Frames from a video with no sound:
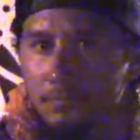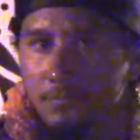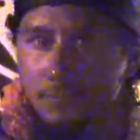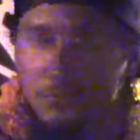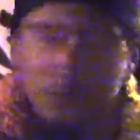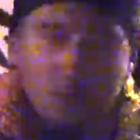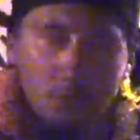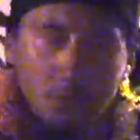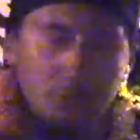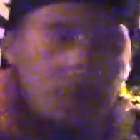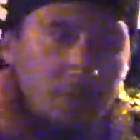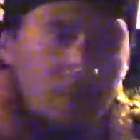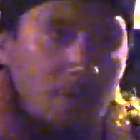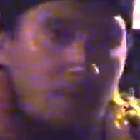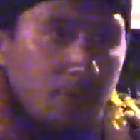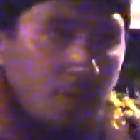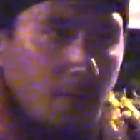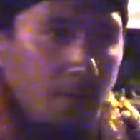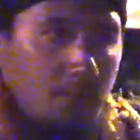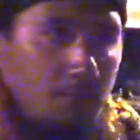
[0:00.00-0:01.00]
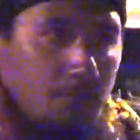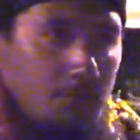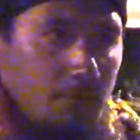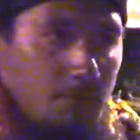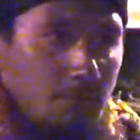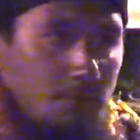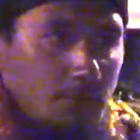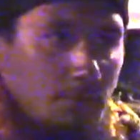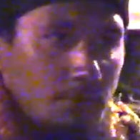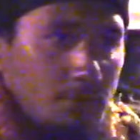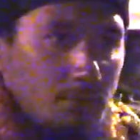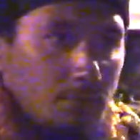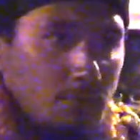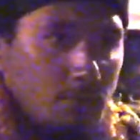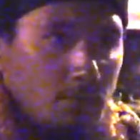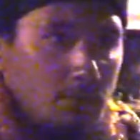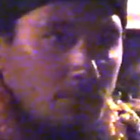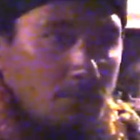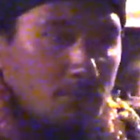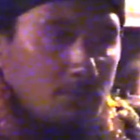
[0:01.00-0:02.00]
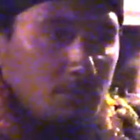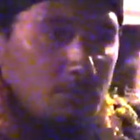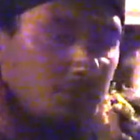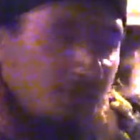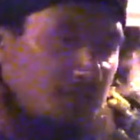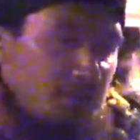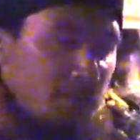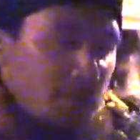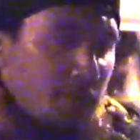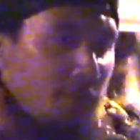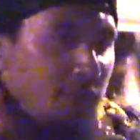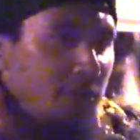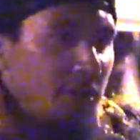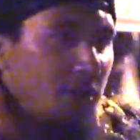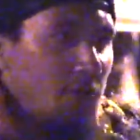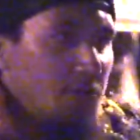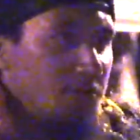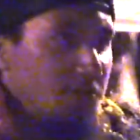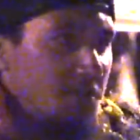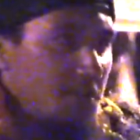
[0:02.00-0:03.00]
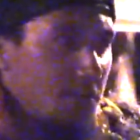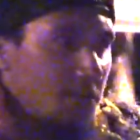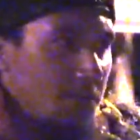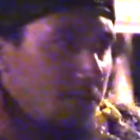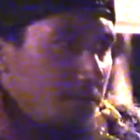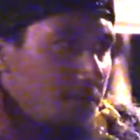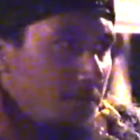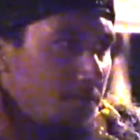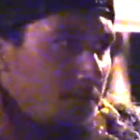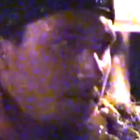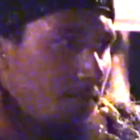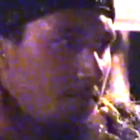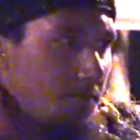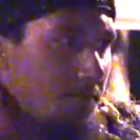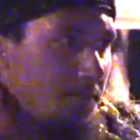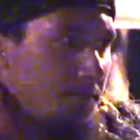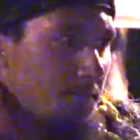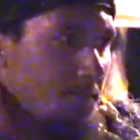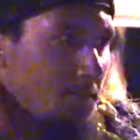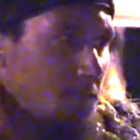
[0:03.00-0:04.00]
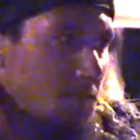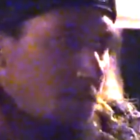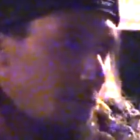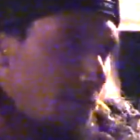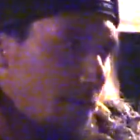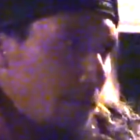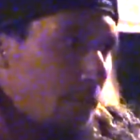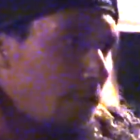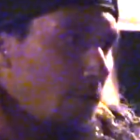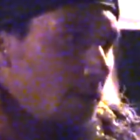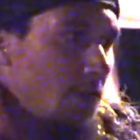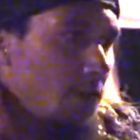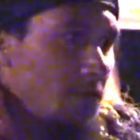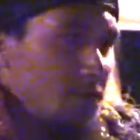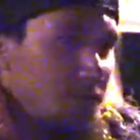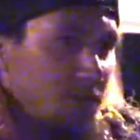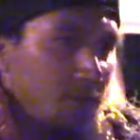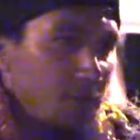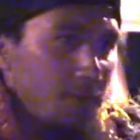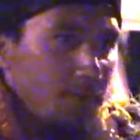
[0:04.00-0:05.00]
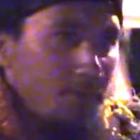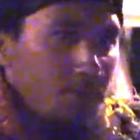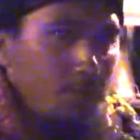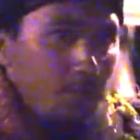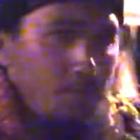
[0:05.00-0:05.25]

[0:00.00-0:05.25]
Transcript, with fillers: Let's go to the Mauna. Spend three hours there. Spend four hours there.